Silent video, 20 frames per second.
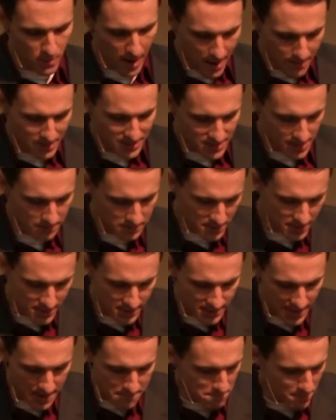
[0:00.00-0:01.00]
You might be
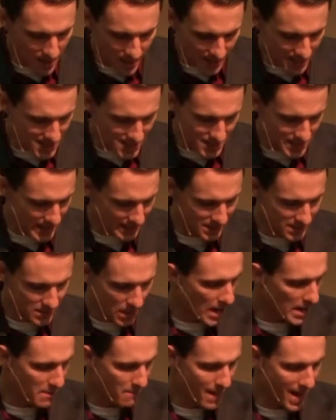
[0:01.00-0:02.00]
tempted to say money, and
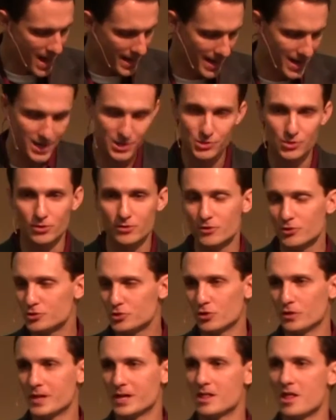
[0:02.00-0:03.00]
that's not a bad answer.
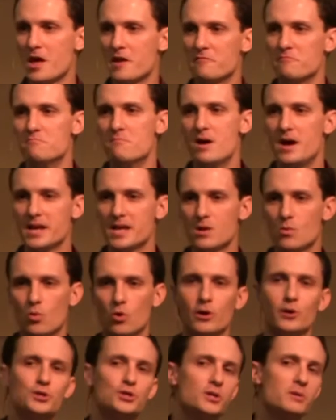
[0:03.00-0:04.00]
There's certainly a lot of money
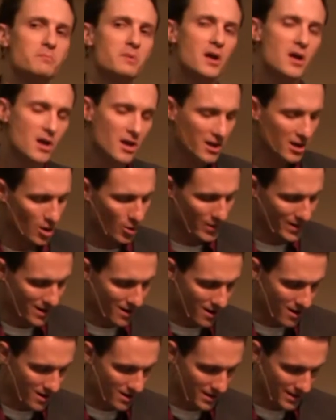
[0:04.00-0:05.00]
worship
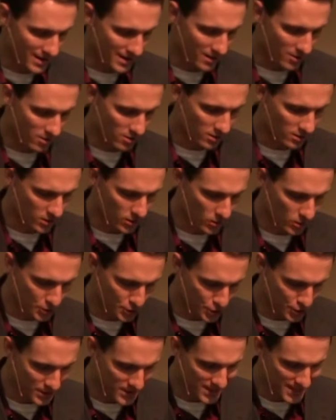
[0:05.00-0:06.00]
going on in our
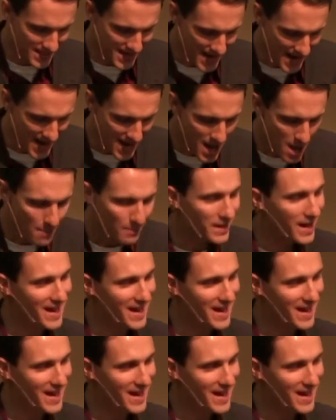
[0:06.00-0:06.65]
culture today.